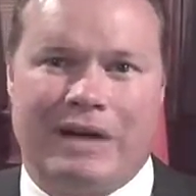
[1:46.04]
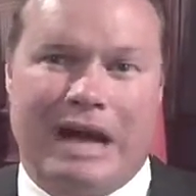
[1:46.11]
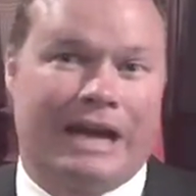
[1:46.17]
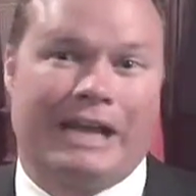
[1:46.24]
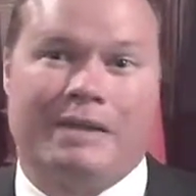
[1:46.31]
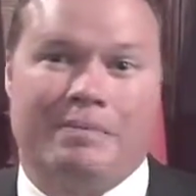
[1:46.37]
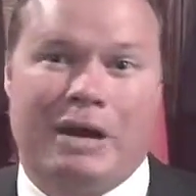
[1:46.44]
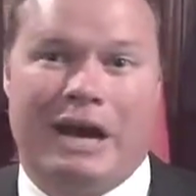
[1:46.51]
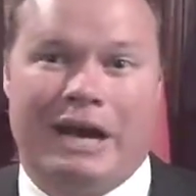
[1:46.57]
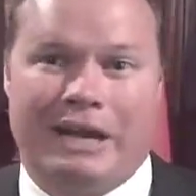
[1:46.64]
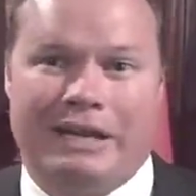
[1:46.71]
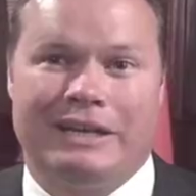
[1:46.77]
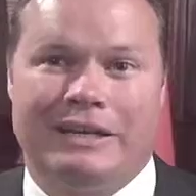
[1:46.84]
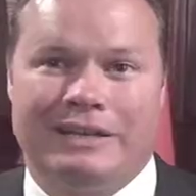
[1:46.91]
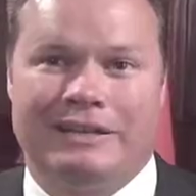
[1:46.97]

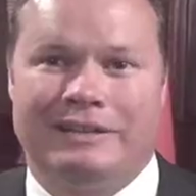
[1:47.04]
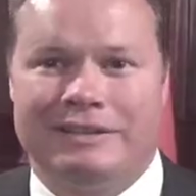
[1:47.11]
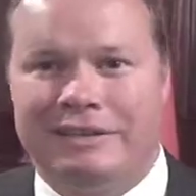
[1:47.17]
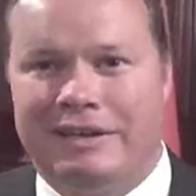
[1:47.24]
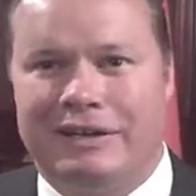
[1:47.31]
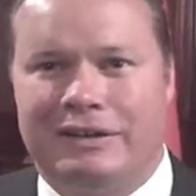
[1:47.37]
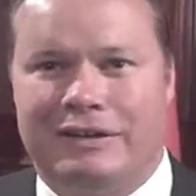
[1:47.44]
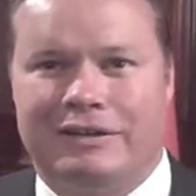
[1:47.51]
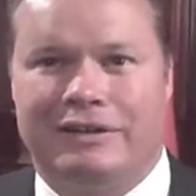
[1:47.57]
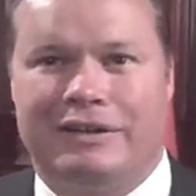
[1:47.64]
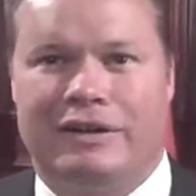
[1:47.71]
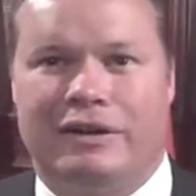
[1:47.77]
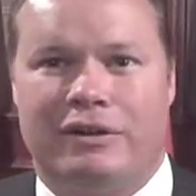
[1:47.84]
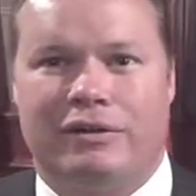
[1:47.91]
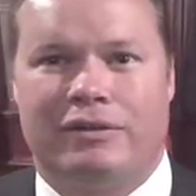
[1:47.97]
occupied here in the
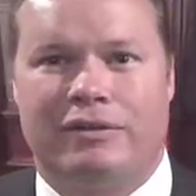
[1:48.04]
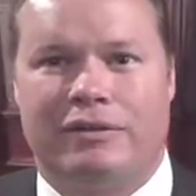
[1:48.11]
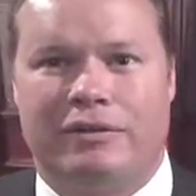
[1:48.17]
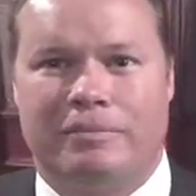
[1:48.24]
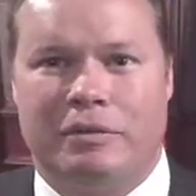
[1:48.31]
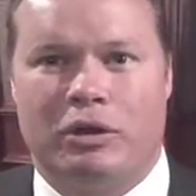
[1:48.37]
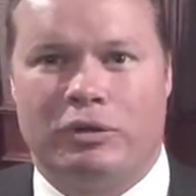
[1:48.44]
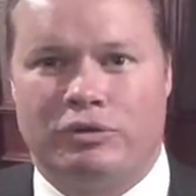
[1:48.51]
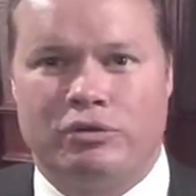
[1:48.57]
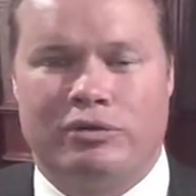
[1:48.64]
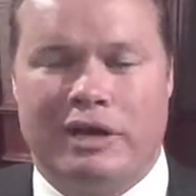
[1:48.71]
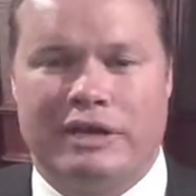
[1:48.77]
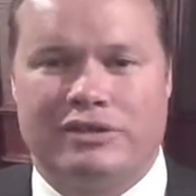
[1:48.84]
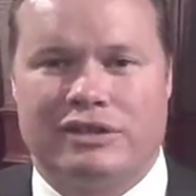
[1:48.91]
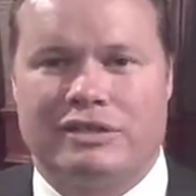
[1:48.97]
middle of
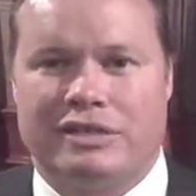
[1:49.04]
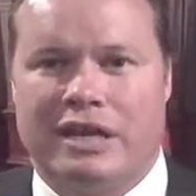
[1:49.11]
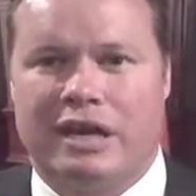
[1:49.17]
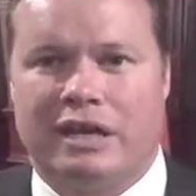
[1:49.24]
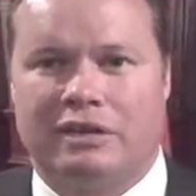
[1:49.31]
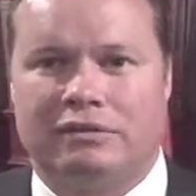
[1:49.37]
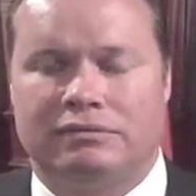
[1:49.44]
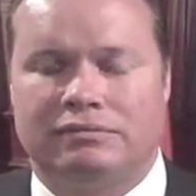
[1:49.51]
2010.